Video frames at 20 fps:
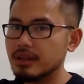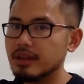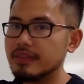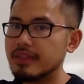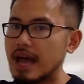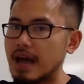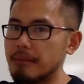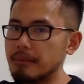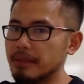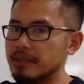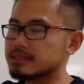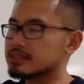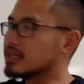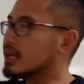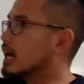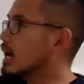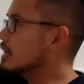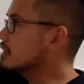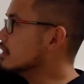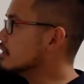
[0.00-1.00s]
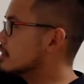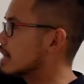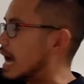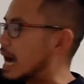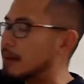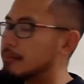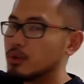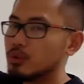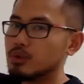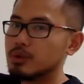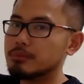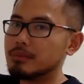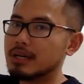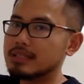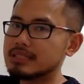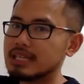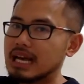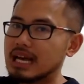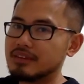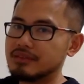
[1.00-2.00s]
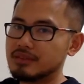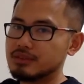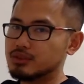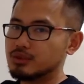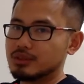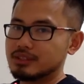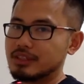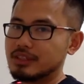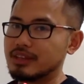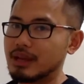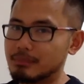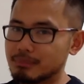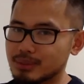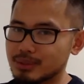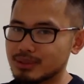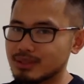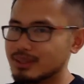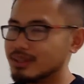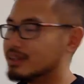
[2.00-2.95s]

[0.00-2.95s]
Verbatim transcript: that means on the top we must have just a number.